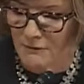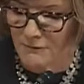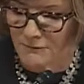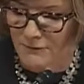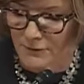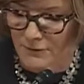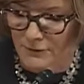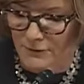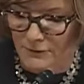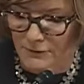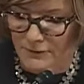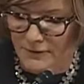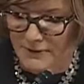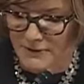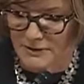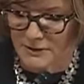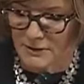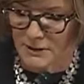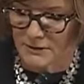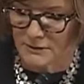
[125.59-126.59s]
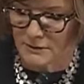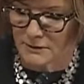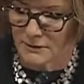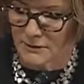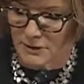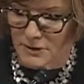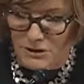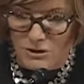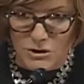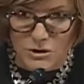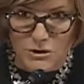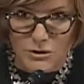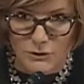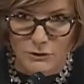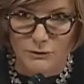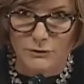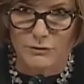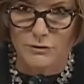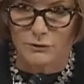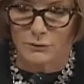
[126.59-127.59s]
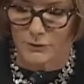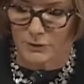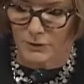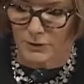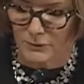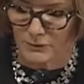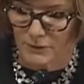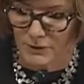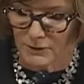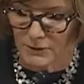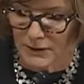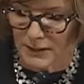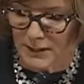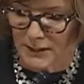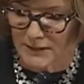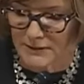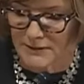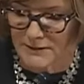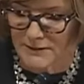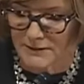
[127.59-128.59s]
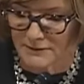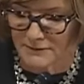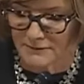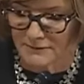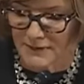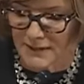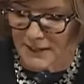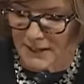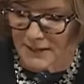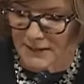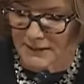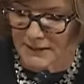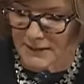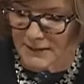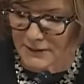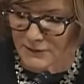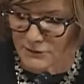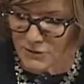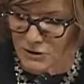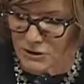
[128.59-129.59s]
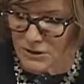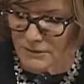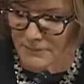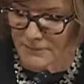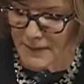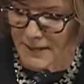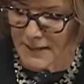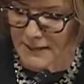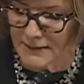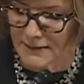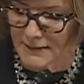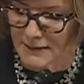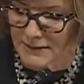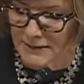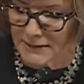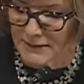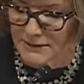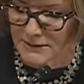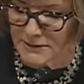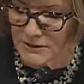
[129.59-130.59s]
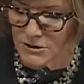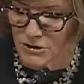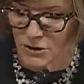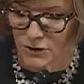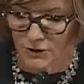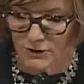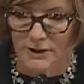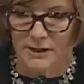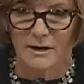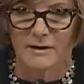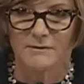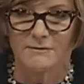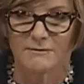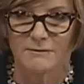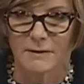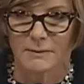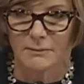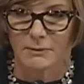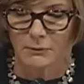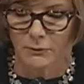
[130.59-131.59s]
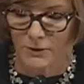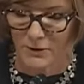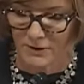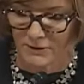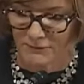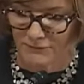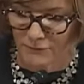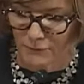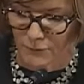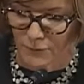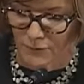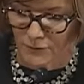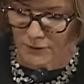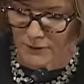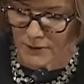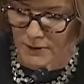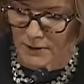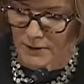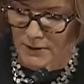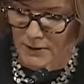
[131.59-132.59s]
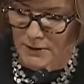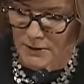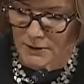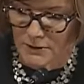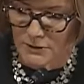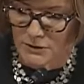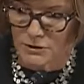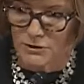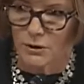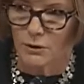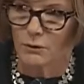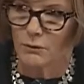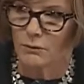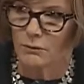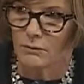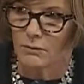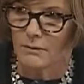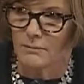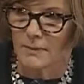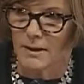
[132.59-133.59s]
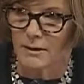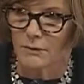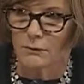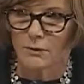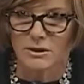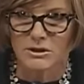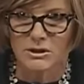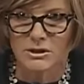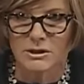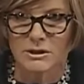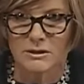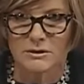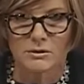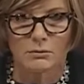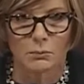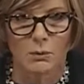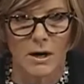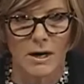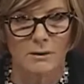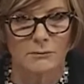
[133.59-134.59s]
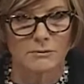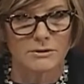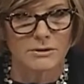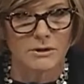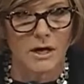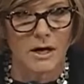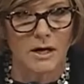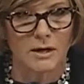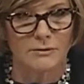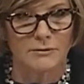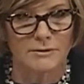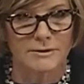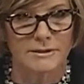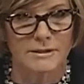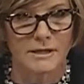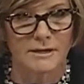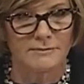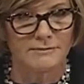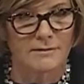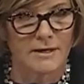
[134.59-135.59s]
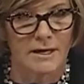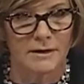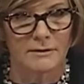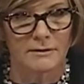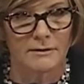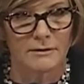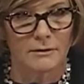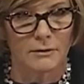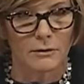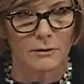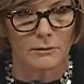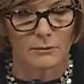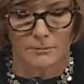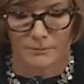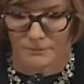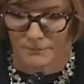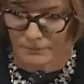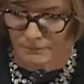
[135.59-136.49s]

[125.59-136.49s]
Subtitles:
Further, these concerns were communicated to the VA leadership at least starting on February 4th. So my question is, why was Congress left out of the loop?